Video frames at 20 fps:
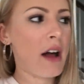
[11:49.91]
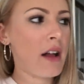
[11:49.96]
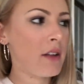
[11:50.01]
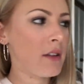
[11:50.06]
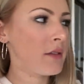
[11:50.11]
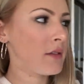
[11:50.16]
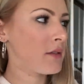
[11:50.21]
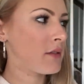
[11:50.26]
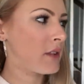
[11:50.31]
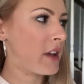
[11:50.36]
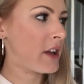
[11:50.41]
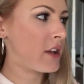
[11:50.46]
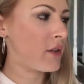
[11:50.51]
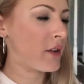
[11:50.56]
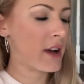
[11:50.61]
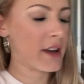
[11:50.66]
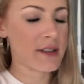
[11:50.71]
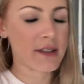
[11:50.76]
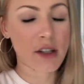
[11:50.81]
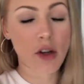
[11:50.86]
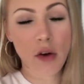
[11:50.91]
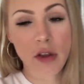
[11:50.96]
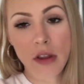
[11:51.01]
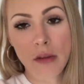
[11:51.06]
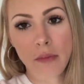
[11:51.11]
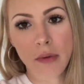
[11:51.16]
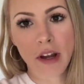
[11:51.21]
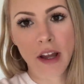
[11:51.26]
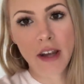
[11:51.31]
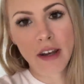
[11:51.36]
I'll let you guys know what
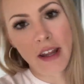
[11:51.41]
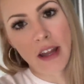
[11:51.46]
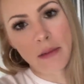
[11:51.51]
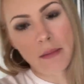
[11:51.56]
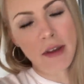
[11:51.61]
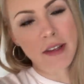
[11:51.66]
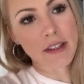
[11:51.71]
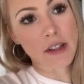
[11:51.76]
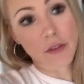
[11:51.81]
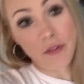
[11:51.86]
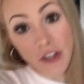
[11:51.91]
the brand name is